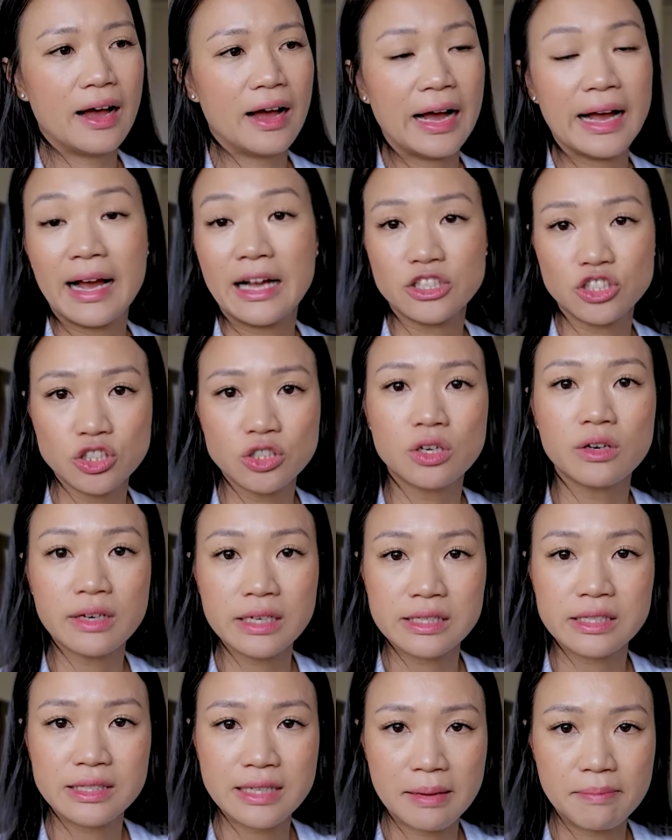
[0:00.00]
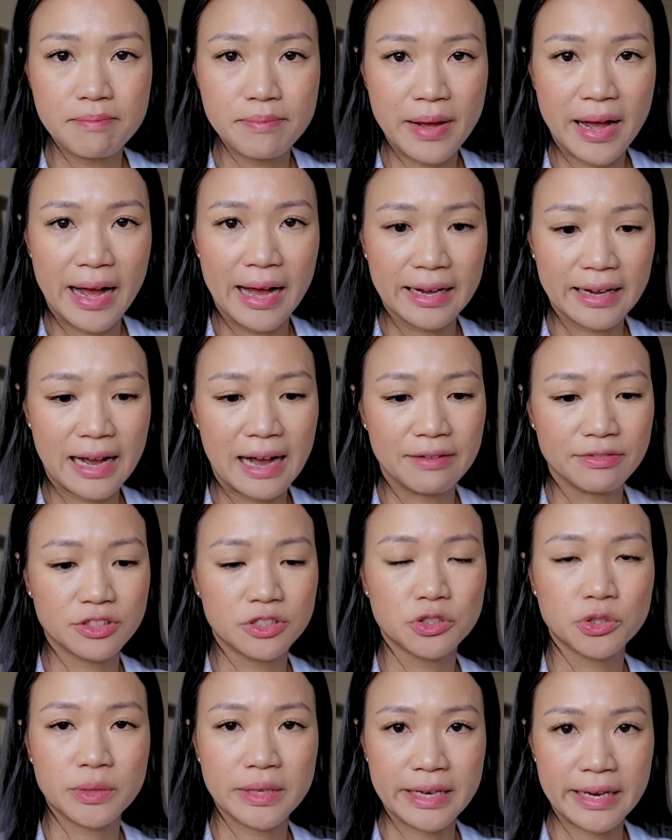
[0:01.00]
I actually took a step back
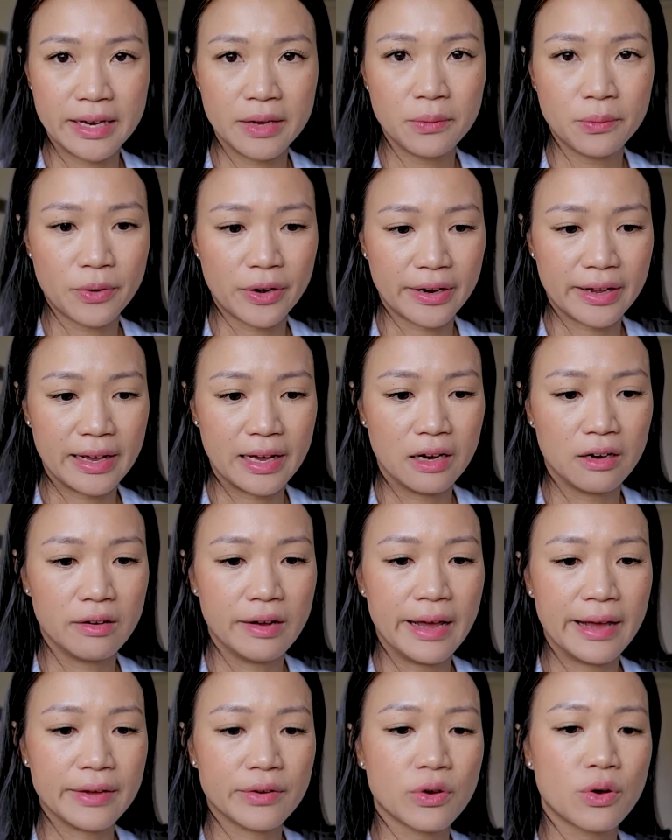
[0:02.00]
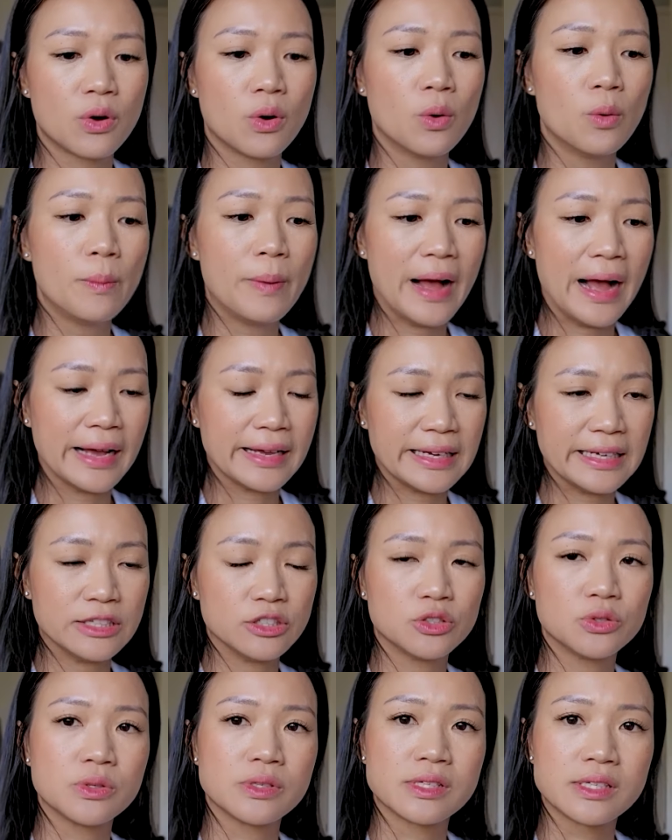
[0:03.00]
after doing hip workout and go back
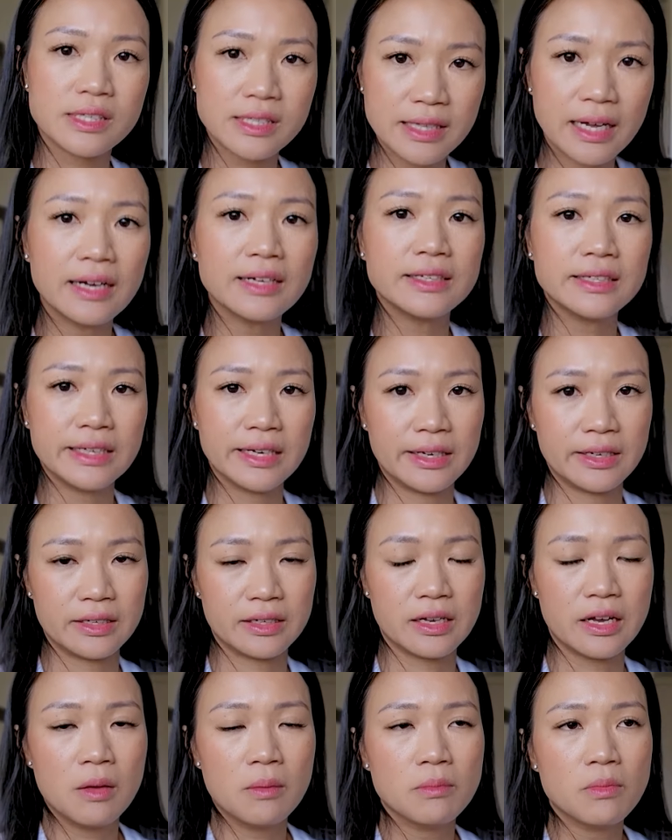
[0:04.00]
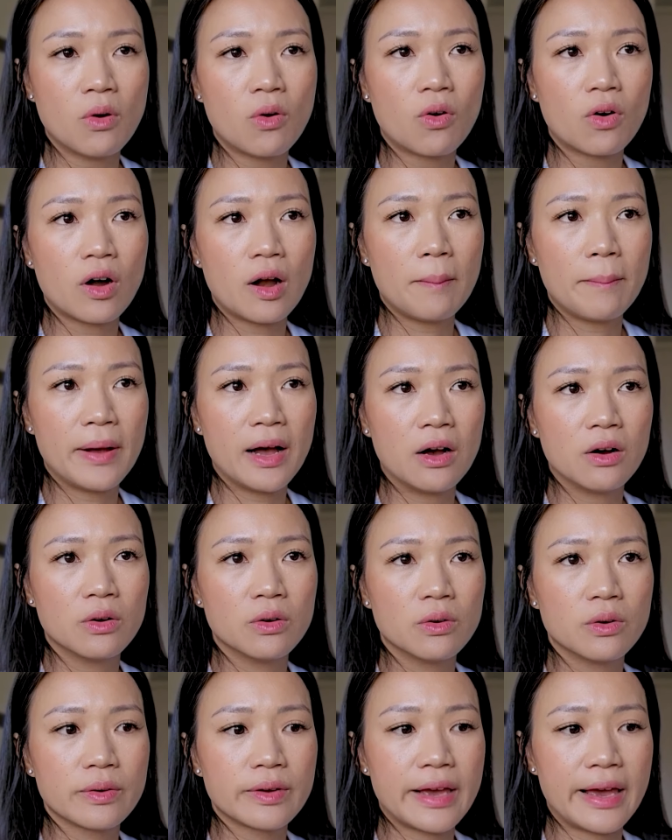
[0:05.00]
into studying more
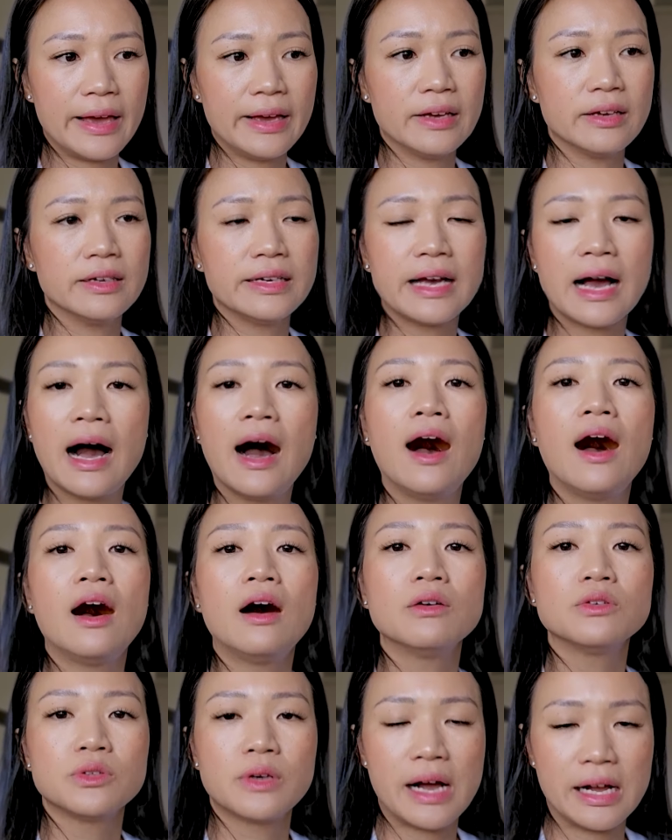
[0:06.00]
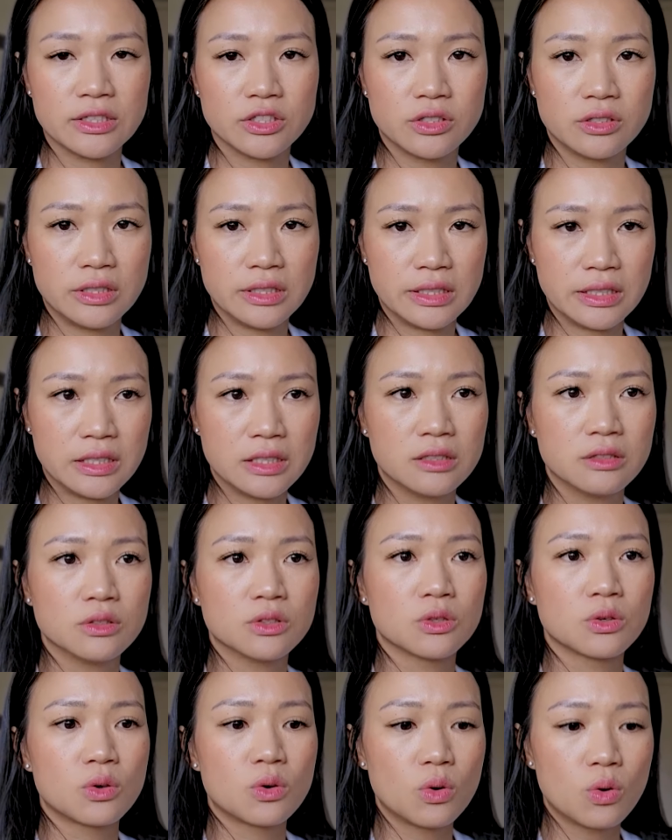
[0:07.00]
about how to actually heal
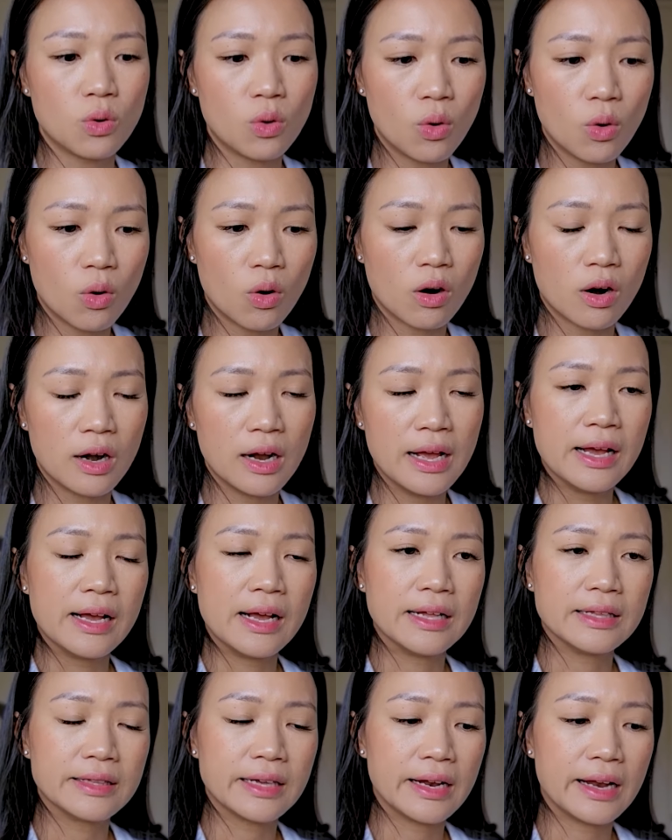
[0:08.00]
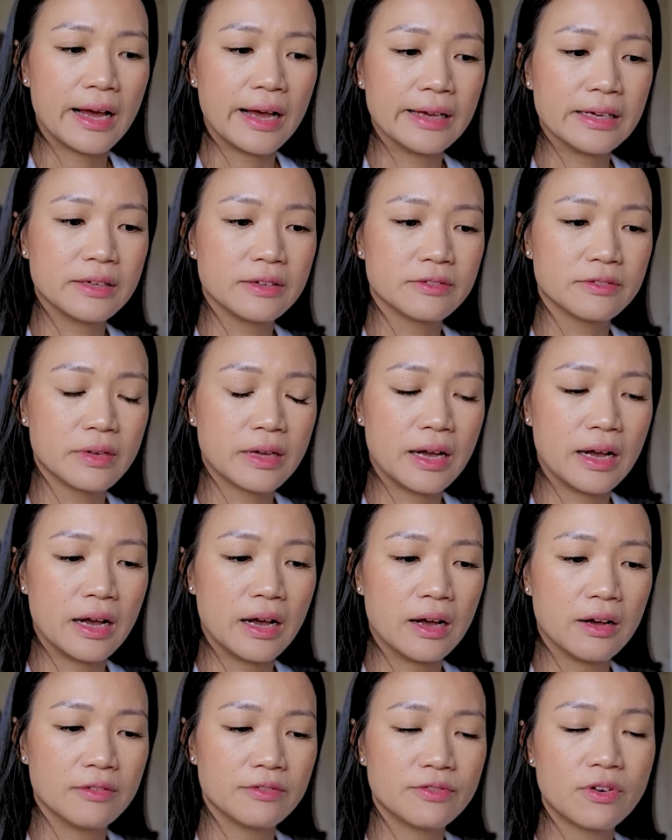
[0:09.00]
the core. And then I
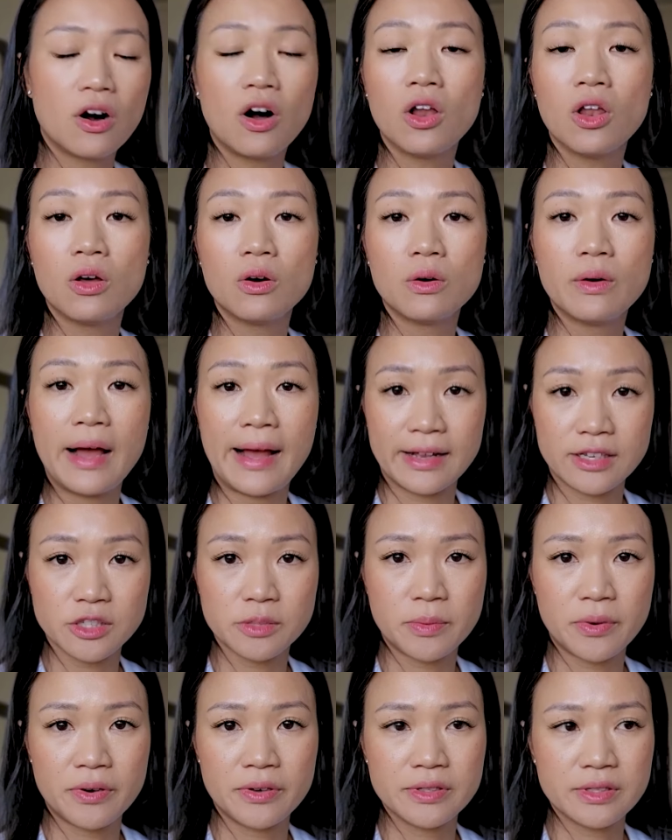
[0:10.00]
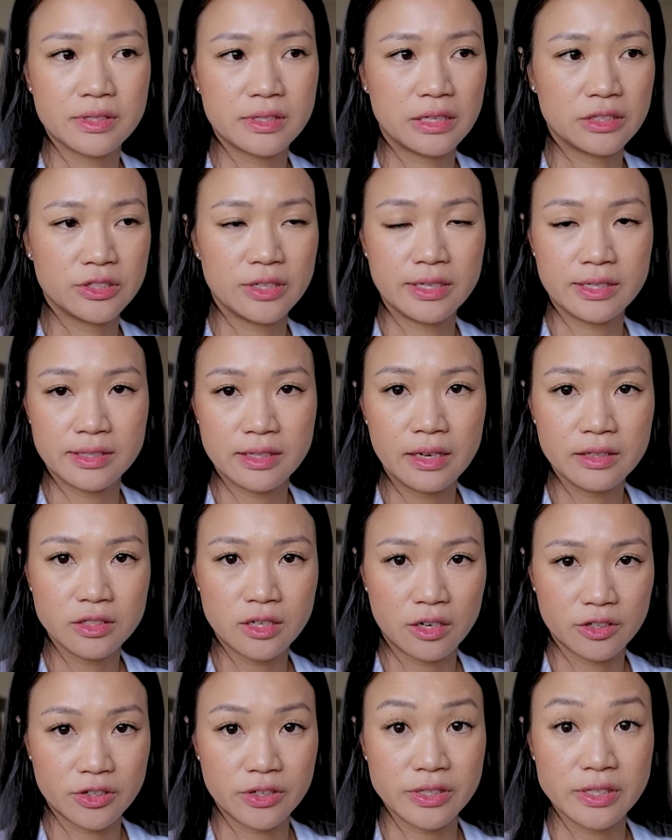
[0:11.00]
follow experts such as
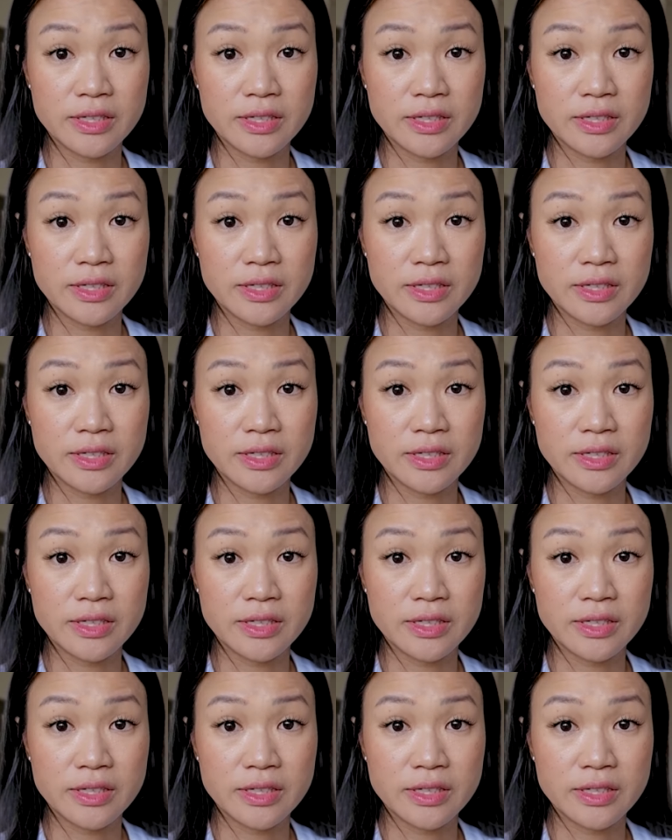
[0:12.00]
Dr.